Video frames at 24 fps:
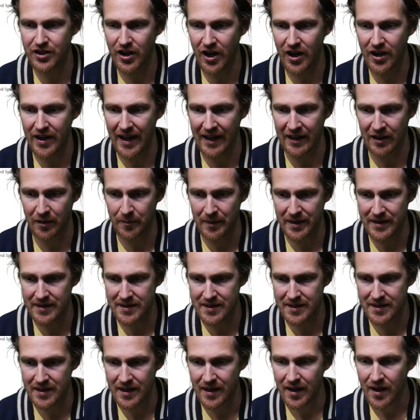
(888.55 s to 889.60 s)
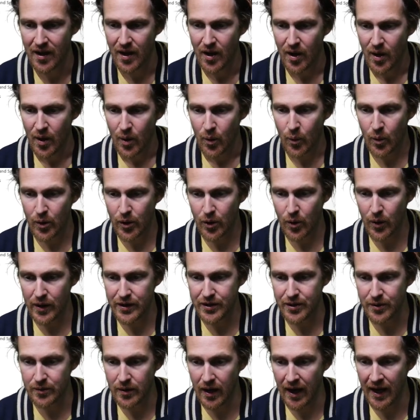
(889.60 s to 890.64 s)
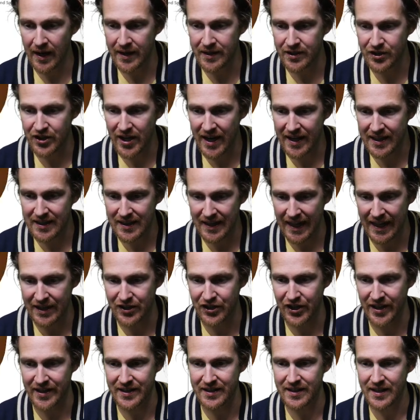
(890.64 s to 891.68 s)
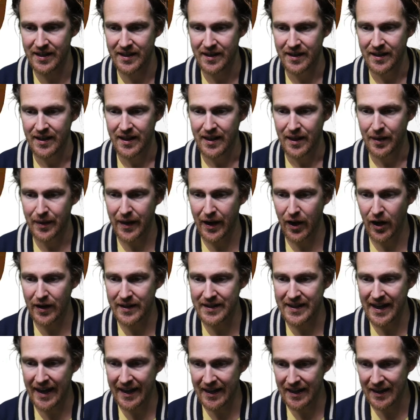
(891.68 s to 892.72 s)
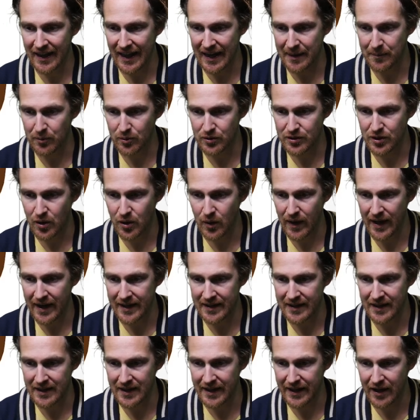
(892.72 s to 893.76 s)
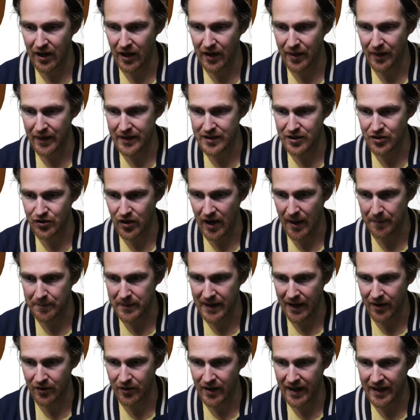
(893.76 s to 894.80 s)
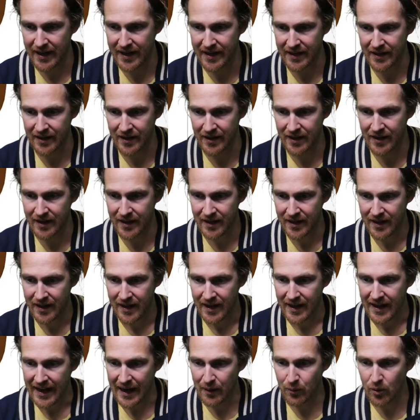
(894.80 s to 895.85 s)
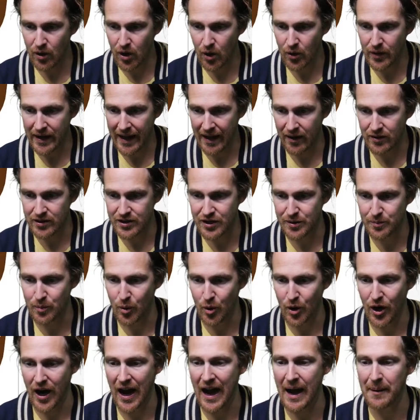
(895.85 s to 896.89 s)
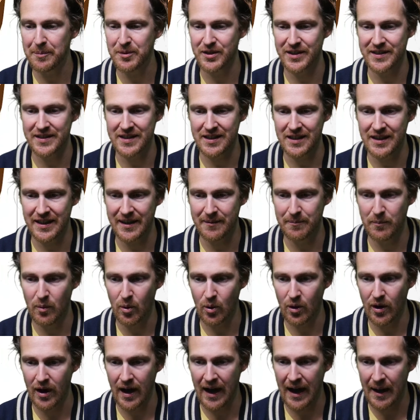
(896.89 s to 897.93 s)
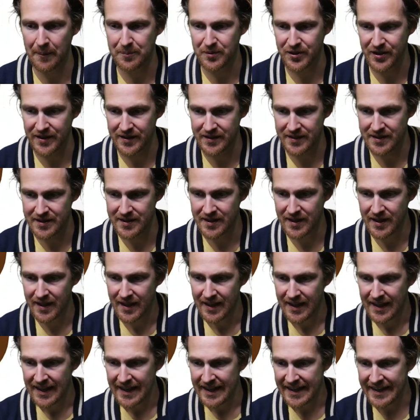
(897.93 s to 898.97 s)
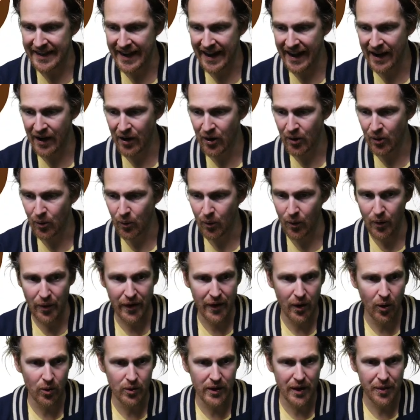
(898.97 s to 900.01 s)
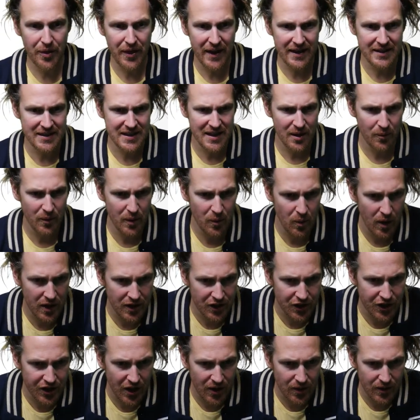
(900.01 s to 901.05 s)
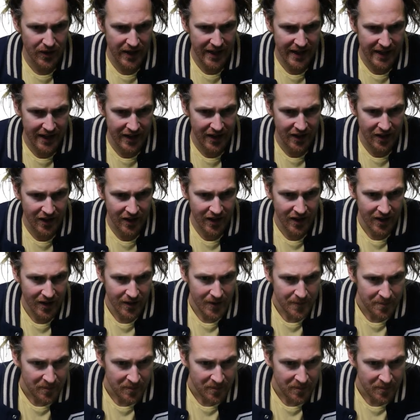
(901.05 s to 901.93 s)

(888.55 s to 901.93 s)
Chart Elements. We're going to uncheck Legend. Then on Data Labels, go ahead and click on this drop down right here. and we'll go down to more options. Click more options. Now, the only things that we want shown here